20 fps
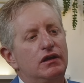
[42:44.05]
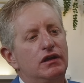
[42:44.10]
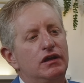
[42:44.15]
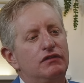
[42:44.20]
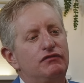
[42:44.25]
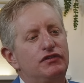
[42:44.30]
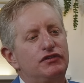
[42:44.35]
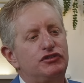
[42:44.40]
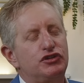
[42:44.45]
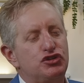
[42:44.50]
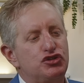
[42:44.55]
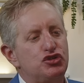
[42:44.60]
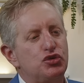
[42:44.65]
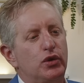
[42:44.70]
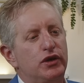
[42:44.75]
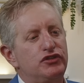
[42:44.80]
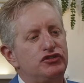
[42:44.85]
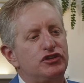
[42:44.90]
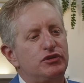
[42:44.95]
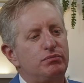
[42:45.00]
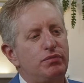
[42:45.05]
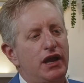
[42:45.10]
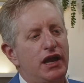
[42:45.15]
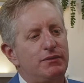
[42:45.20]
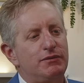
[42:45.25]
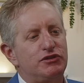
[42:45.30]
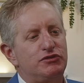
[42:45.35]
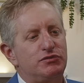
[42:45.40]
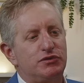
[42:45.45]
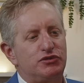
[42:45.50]
if it's a choice in
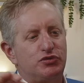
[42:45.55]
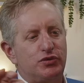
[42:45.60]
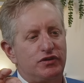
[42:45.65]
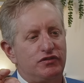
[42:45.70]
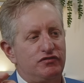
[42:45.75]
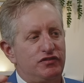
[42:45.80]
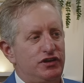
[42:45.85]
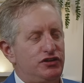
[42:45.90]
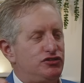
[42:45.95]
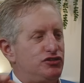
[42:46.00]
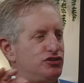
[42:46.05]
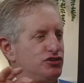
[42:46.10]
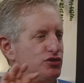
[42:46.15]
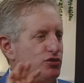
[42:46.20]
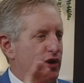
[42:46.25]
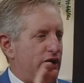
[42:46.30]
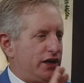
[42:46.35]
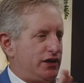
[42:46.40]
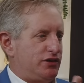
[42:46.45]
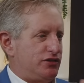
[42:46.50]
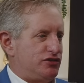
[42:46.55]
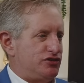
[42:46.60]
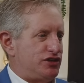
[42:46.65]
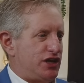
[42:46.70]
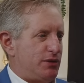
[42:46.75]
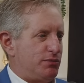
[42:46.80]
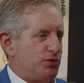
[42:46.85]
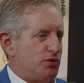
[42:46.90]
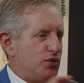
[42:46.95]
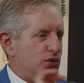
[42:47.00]
payments between Visa Direct and
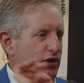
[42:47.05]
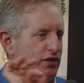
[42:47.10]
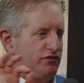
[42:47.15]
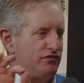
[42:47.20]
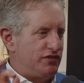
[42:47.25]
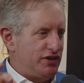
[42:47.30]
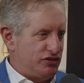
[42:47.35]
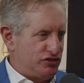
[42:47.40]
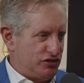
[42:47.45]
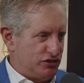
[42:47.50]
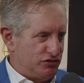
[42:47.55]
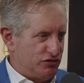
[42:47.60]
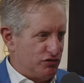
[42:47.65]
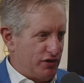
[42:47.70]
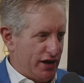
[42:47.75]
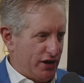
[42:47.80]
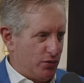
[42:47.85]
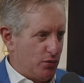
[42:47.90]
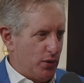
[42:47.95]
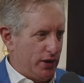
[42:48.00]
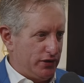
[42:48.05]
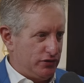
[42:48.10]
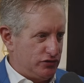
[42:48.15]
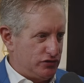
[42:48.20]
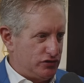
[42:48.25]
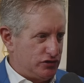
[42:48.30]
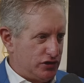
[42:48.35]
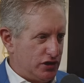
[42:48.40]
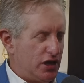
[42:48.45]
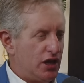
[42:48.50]
stablecoin, Visa Direct
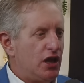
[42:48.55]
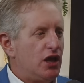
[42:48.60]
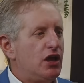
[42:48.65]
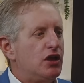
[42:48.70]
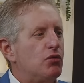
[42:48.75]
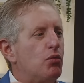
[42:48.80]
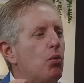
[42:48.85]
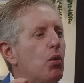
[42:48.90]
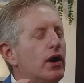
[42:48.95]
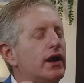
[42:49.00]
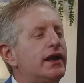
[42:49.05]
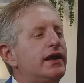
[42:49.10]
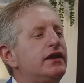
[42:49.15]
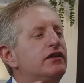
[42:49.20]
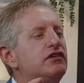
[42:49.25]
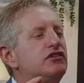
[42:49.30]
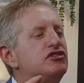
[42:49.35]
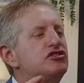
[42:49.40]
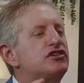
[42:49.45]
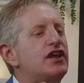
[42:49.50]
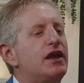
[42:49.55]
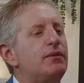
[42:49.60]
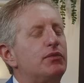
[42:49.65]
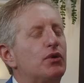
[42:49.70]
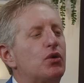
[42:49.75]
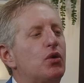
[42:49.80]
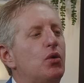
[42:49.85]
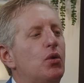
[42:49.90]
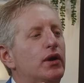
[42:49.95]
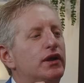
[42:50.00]
wins. What can
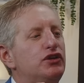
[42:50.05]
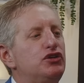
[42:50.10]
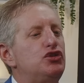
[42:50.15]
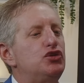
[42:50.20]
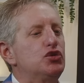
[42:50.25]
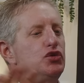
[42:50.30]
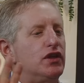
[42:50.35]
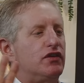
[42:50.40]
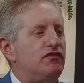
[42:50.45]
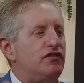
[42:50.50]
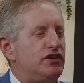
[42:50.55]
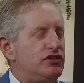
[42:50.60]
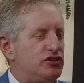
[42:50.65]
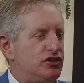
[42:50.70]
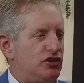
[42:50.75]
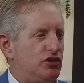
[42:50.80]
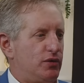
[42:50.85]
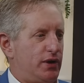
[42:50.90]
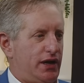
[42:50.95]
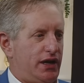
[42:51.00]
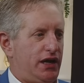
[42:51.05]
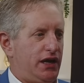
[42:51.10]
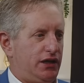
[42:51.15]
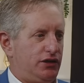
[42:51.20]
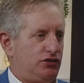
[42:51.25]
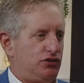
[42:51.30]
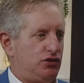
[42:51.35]
stablecoin do that Visa Direct can't